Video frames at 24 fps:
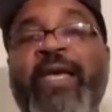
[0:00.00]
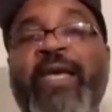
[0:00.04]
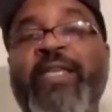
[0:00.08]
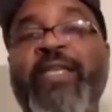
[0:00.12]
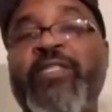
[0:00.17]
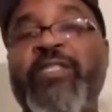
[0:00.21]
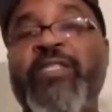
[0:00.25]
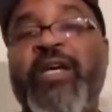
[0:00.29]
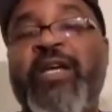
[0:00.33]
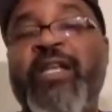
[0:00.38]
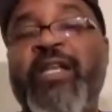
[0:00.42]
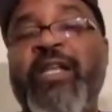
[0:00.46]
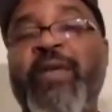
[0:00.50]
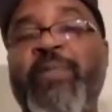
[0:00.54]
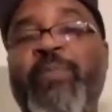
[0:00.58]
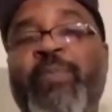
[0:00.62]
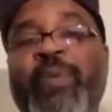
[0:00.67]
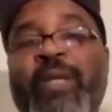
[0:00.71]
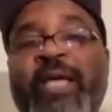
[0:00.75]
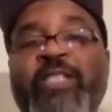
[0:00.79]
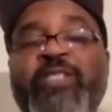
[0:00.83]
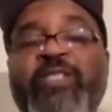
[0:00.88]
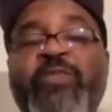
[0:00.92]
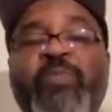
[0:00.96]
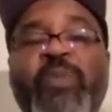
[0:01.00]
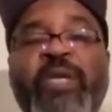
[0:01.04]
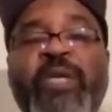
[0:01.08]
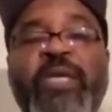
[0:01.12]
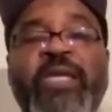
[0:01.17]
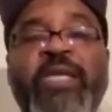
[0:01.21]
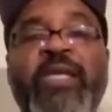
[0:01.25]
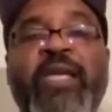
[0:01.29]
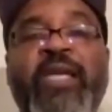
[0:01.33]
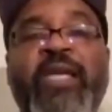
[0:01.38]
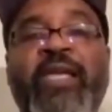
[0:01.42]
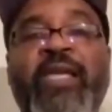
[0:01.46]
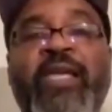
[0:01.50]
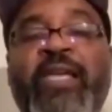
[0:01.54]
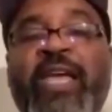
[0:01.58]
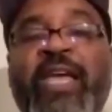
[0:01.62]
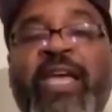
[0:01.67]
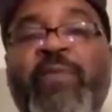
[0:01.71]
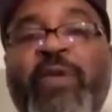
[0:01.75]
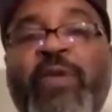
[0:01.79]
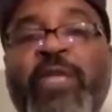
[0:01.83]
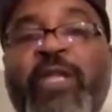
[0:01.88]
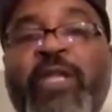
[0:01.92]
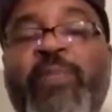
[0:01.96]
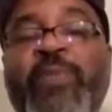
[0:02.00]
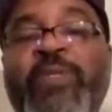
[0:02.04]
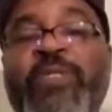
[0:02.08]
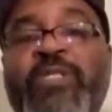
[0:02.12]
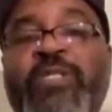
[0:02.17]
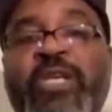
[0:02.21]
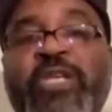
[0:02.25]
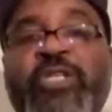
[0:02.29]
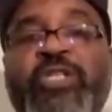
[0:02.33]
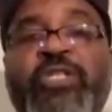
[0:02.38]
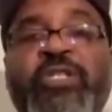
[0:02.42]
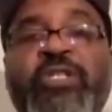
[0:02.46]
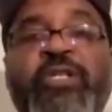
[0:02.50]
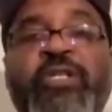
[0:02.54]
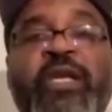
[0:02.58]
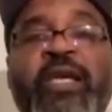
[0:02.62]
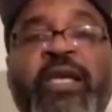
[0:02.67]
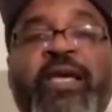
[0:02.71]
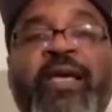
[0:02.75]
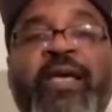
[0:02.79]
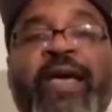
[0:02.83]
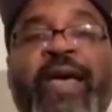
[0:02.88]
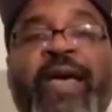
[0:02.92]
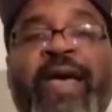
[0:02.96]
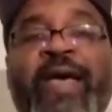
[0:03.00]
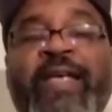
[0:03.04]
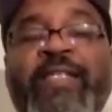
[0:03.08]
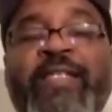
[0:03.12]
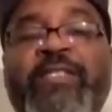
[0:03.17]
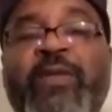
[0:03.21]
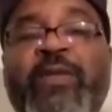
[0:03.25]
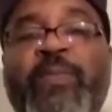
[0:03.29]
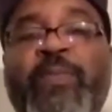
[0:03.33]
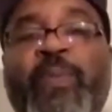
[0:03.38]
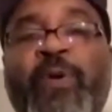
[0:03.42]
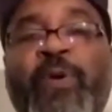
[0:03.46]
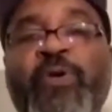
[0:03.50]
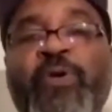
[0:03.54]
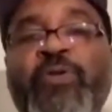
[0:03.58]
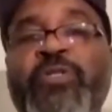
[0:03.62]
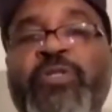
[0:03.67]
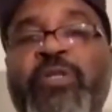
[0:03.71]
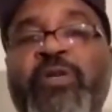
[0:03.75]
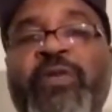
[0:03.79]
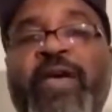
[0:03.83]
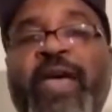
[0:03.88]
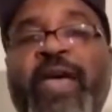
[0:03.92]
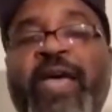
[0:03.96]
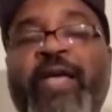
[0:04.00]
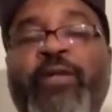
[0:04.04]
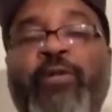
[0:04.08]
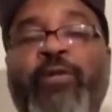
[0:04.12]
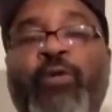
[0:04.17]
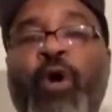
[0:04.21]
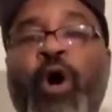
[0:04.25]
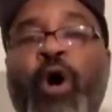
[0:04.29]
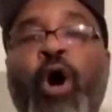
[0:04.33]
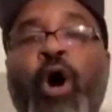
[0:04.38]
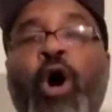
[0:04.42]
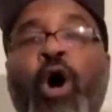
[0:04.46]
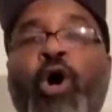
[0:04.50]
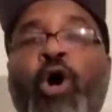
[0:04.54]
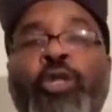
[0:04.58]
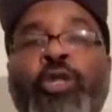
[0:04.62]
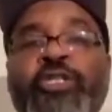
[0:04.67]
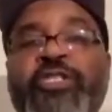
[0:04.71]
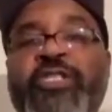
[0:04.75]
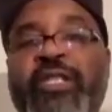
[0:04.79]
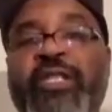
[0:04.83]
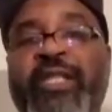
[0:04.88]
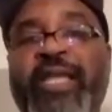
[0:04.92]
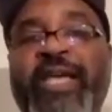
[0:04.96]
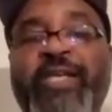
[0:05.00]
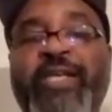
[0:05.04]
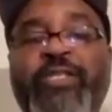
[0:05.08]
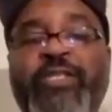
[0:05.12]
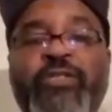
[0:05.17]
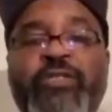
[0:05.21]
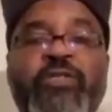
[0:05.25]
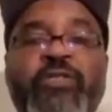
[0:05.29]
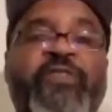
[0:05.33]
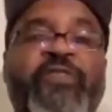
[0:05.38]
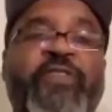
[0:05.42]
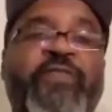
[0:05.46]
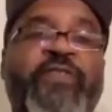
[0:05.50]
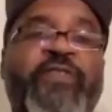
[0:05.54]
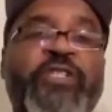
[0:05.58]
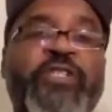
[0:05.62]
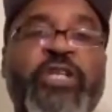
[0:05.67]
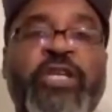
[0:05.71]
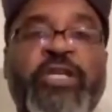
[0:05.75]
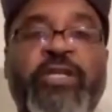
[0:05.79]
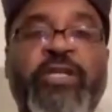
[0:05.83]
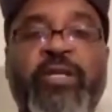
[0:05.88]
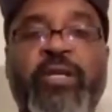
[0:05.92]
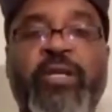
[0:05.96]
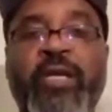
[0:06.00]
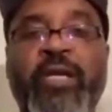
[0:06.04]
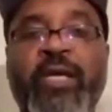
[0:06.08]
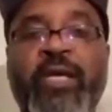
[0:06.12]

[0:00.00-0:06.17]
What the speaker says: And Sonny blessed me and gave me the position as the person to handle all the selections for Virginia.